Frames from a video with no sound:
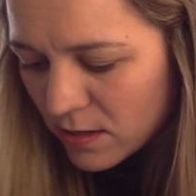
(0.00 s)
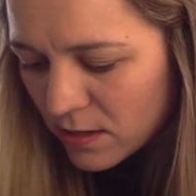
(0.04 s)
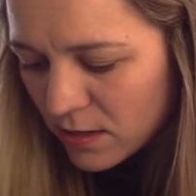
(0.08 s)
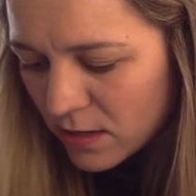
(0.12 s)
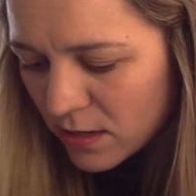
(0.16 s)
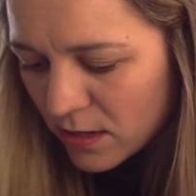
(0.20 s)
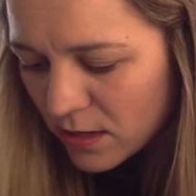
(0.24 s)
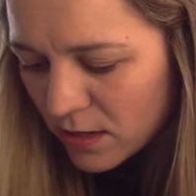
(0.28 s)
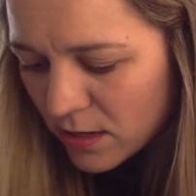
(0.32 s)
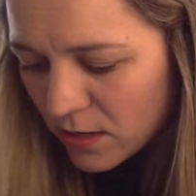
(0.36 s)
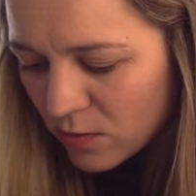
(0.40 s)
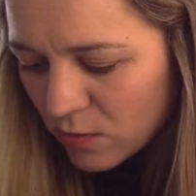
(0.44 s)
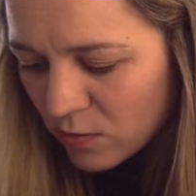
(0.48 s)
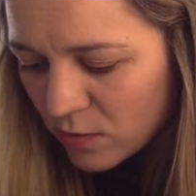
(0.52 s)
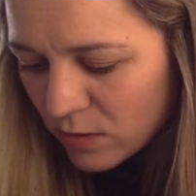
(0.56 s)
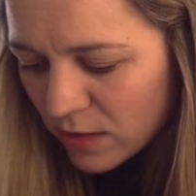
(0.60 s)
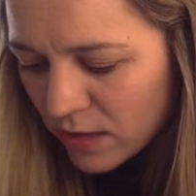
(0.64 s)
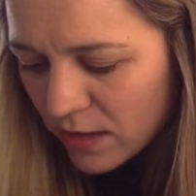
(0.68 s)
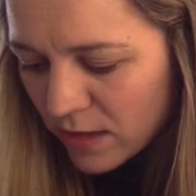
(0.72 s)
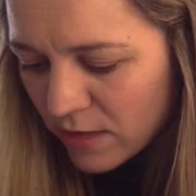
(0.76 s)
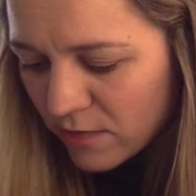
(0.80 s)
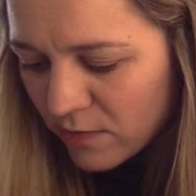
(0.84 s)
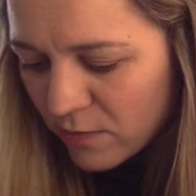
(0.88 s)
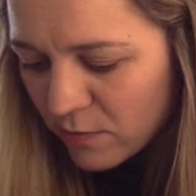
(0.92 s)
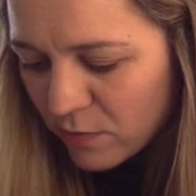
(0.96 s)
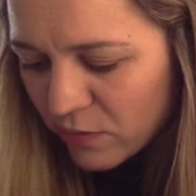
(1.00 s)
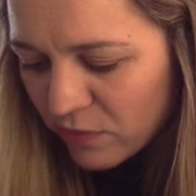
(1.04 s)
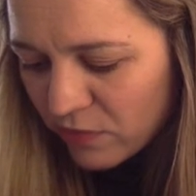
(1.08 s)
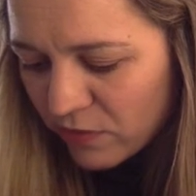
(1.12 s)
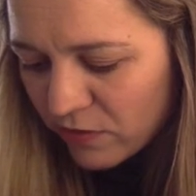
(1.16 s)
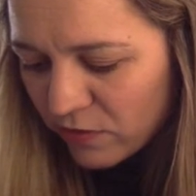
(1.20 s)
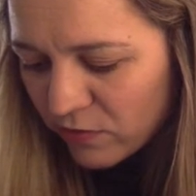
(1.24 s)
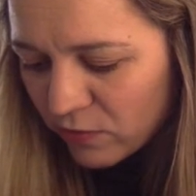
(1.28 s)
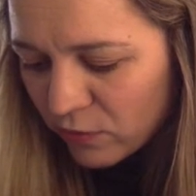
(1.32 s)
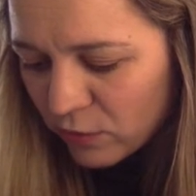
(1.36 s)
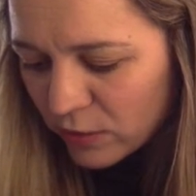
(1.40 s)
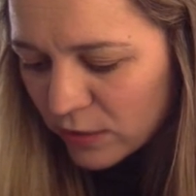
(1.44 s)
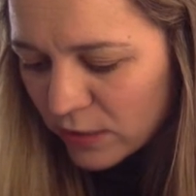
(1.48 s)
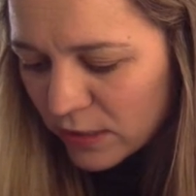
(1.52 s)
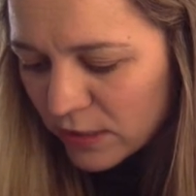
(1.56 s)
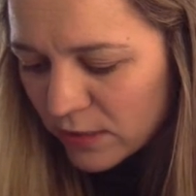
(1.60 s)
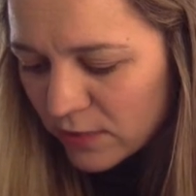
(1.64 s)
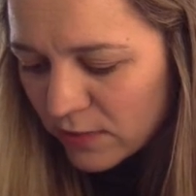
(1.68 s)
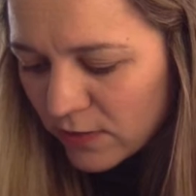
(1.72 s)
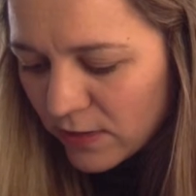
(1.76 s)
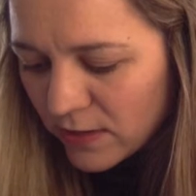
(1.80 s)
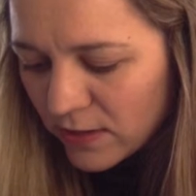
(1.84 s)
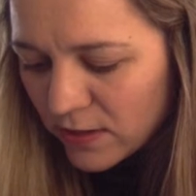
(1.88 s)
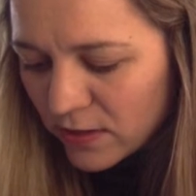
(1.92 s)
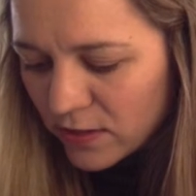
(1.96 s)
then I will have a perfect voltage
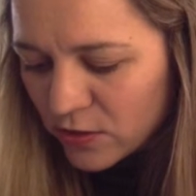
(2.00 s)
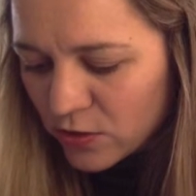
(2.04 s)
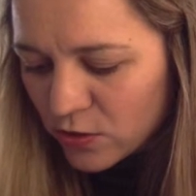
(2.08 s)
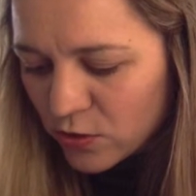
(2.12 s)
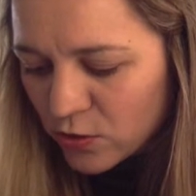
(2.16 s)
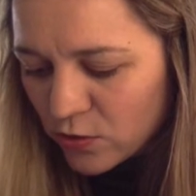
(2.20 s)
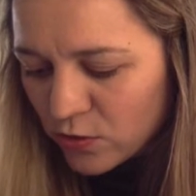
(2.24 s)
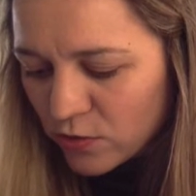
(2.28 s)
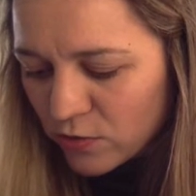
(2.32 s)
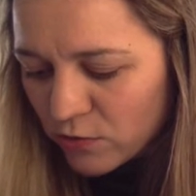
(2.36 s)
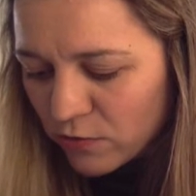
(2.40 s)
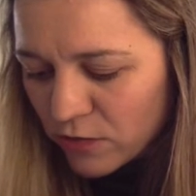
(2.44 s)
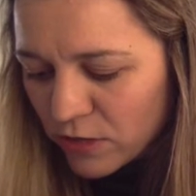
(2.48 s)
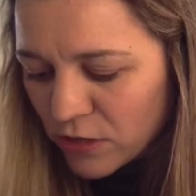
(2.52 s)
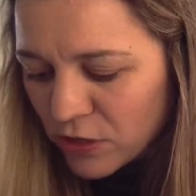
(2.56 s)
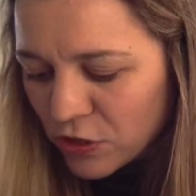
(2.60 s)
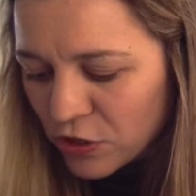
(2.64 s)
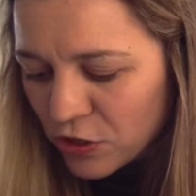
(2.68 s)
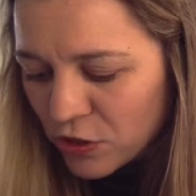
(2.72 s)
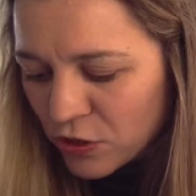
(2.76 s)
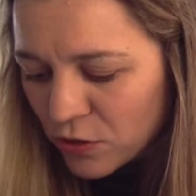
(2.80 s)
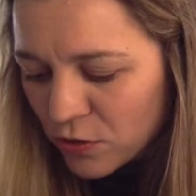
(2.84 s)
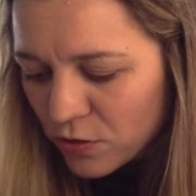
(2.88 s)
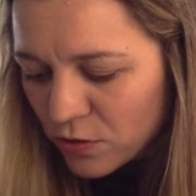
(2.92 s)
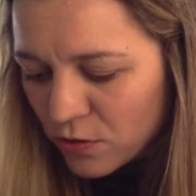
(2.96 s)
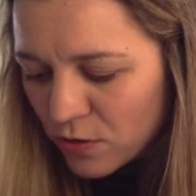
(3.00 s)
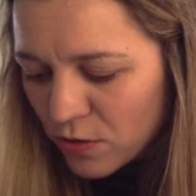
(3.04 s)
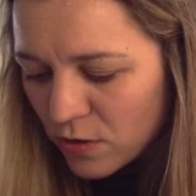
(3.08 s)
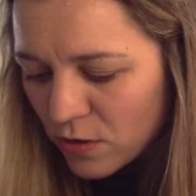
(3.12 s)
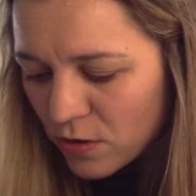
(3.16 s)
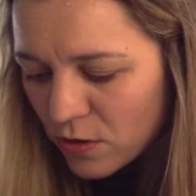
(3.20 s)
divider, so the ratio